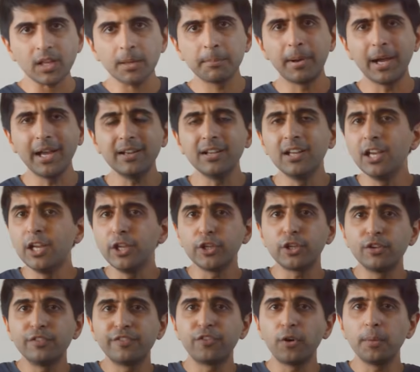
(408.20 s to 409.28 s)
but you
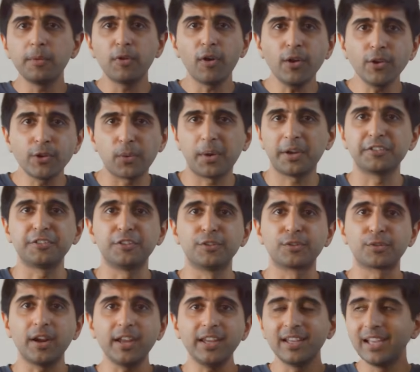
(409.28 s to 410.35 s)
can form your own questions,
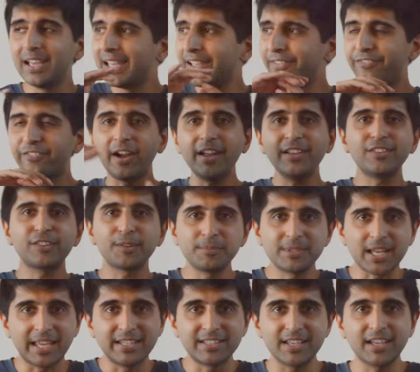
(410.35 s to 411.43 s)
right? Find some
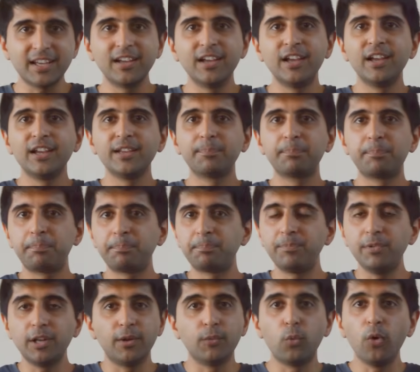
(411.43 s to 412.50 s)
data,
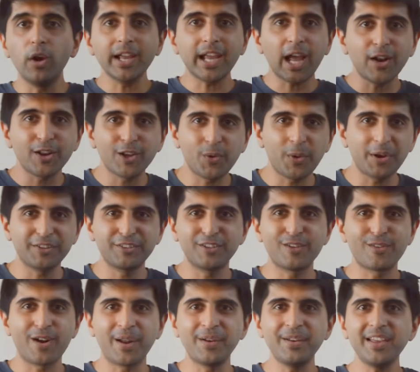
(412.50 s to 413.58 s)
you know, work out a question
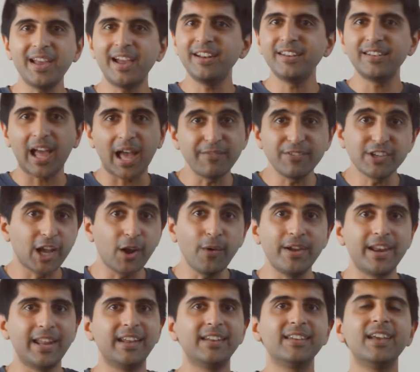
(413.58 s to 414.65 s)
around it and have a go
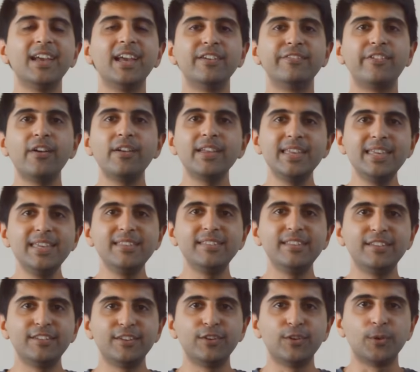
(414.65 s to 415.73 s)
at it. Very easy
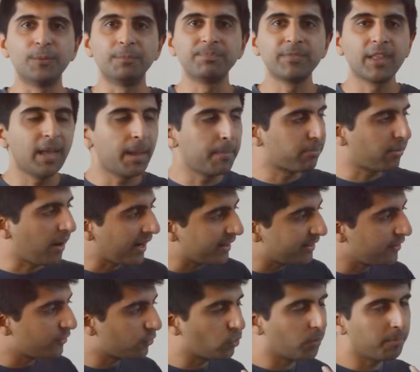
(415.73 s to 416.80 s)
to do.
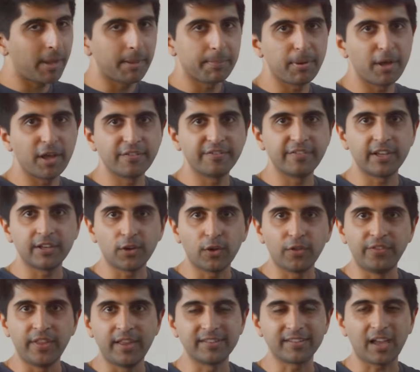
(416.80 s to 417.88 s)
Practice will make perfect
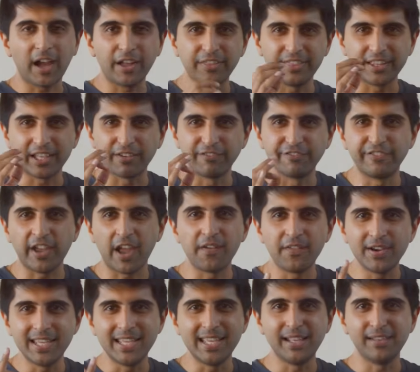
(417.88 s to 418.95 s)
on this. I think a
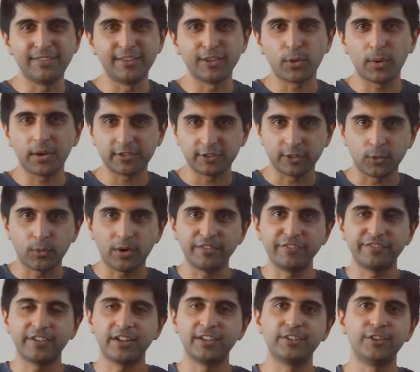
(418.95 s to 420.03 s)
very easy question, quite
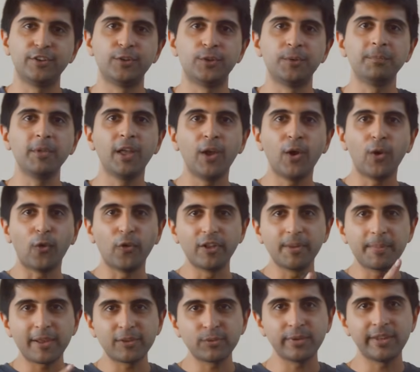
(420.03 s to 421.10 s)
fun to do. All the
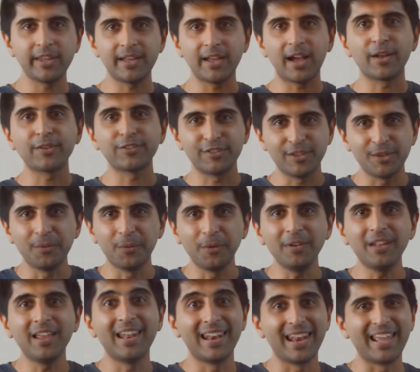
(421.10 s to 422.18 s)
best with it. I'll see you
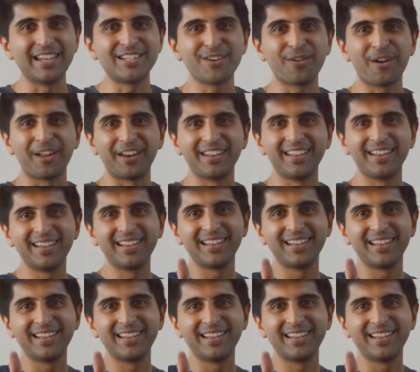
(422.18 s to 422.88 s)
all later on.